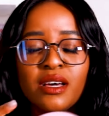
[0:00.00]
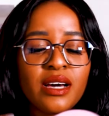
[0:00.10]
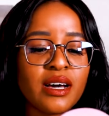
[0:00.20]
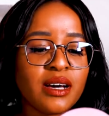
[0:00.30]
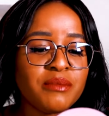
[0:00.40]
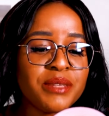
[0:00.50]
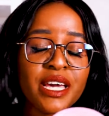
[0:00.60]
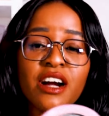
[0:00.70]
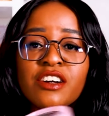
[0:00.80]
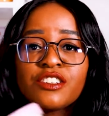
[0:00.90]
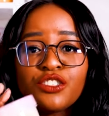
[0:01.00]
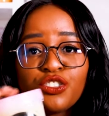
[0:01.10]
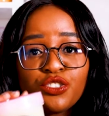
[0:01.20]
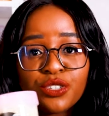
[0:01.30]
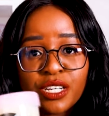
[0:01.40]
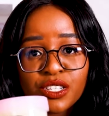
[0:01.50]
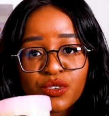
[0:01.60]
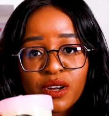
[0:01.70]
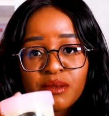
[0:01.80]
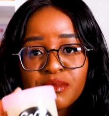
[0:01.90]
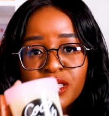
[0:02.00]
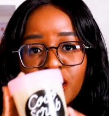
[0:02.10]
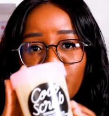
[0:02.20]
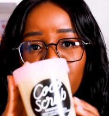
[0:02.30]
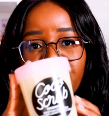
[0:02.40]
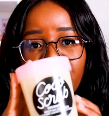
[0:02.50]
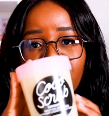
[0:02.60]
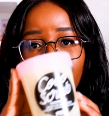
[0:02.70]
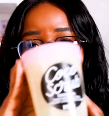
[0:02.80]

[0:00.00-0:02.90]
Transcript: They are sugar scrubs with